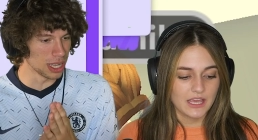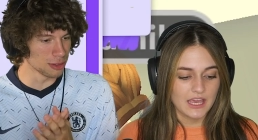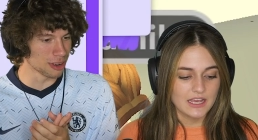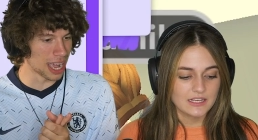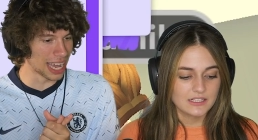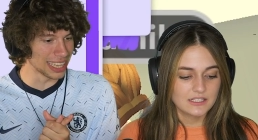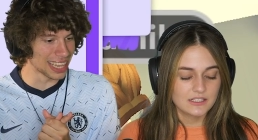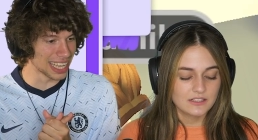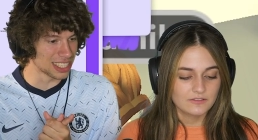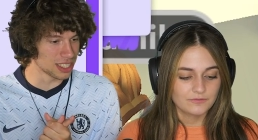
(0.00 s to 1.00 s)
Speaker 1: one ride.
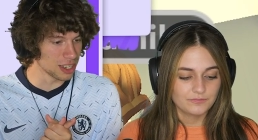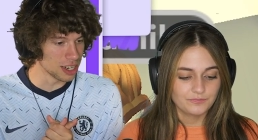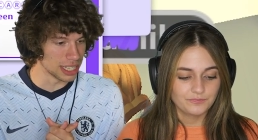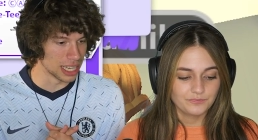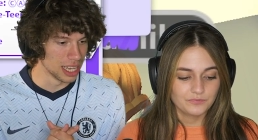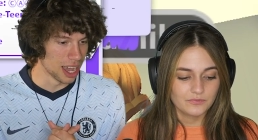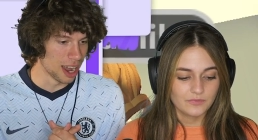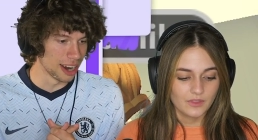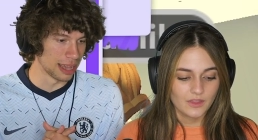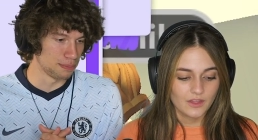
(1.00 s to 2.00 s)
That's good.
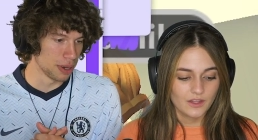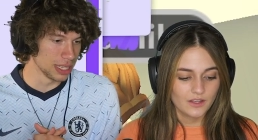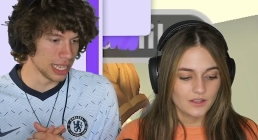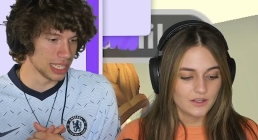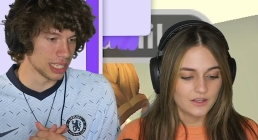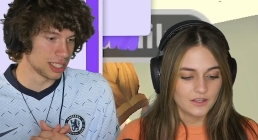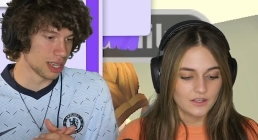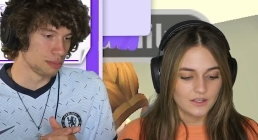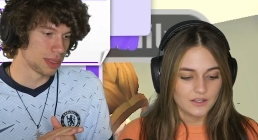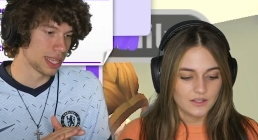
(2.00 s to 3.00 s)
All right, put in
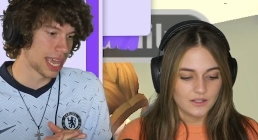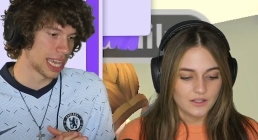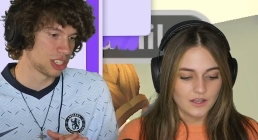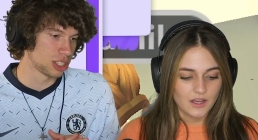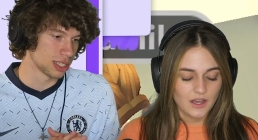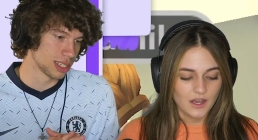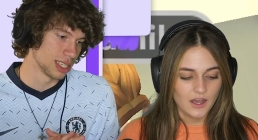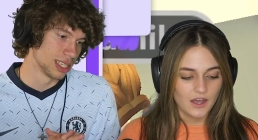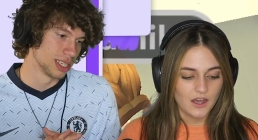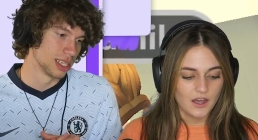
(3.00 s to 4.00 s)
something, Ash.
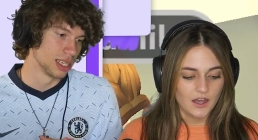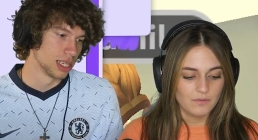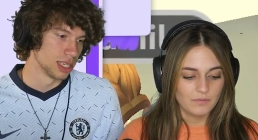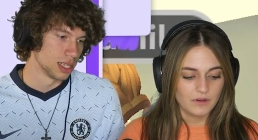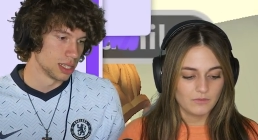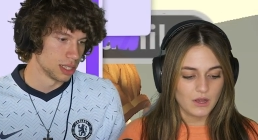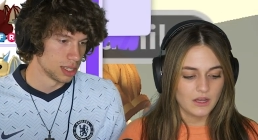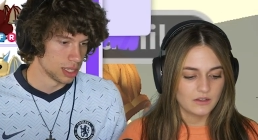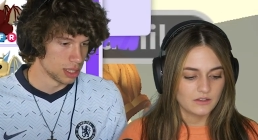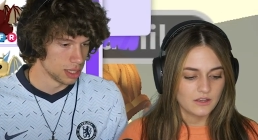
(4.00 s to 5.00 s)
Speaker 2: Um,
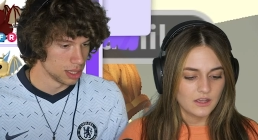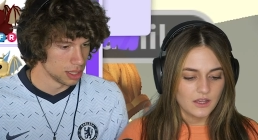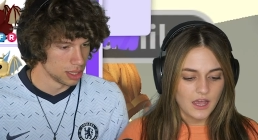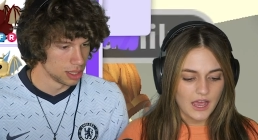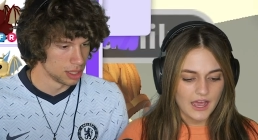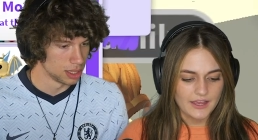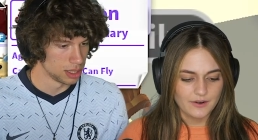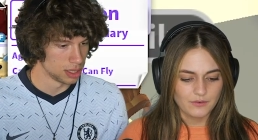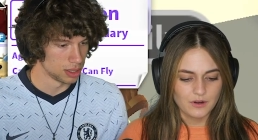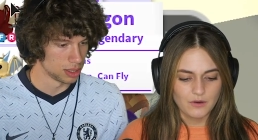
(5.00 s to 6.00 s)
I
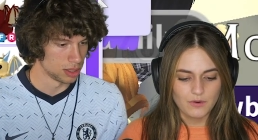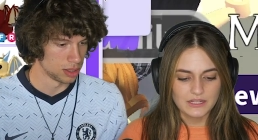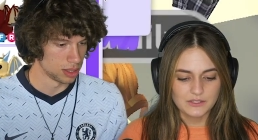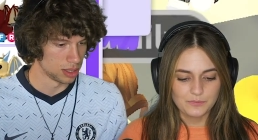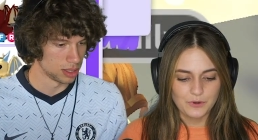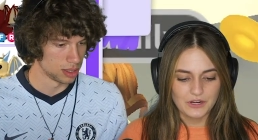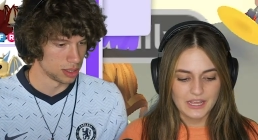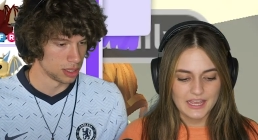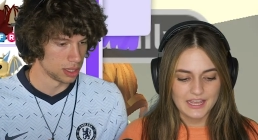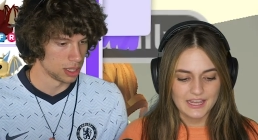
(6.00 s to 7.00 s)
don't know what to put
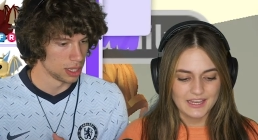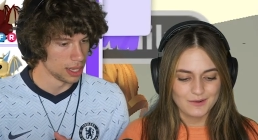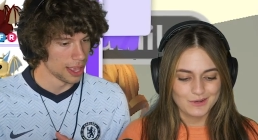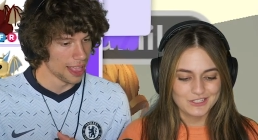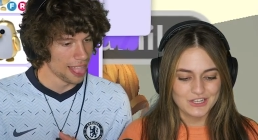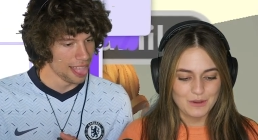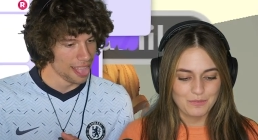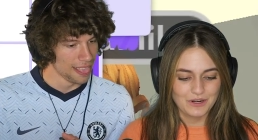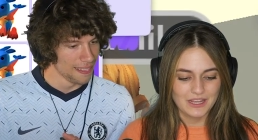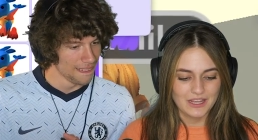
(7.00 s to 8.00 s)
in. What should I
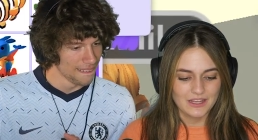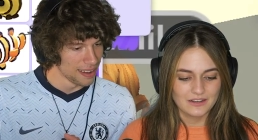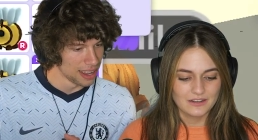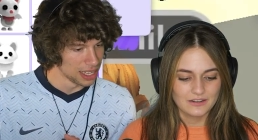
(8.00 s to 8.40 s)
put in?